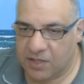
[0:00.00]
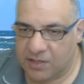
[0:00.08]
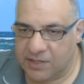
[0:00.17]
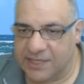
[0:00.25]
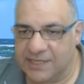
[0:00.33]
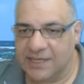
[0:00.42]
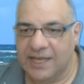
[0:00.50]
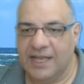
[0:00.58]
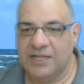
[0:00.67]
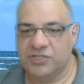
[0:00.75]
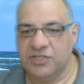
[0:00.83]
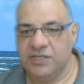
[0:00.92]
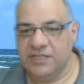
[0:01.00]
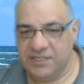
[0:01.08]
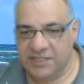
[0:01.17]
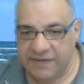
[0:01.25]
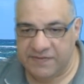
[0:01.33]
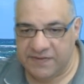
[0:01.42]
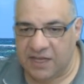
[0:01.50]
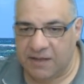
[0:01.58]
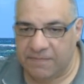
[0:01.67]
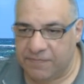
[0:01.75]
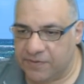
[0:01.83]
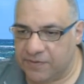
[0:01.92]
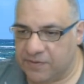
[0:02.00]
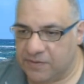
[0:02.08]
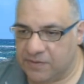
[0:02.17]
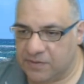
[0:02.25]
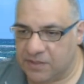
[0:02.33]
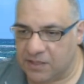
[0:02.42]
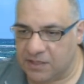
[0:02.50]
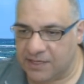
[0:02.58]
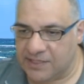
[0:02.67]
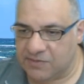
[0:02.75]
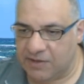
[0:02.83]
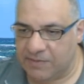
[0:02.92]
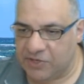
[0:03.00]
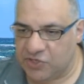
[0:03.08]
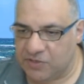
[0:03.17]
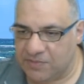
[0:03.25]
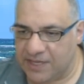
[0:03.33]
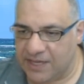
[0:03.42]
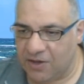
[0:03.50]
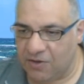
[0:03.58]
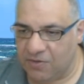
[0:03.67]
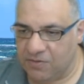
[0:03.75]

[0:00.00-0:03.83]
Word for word: Leela actually gives up the light square bishop now.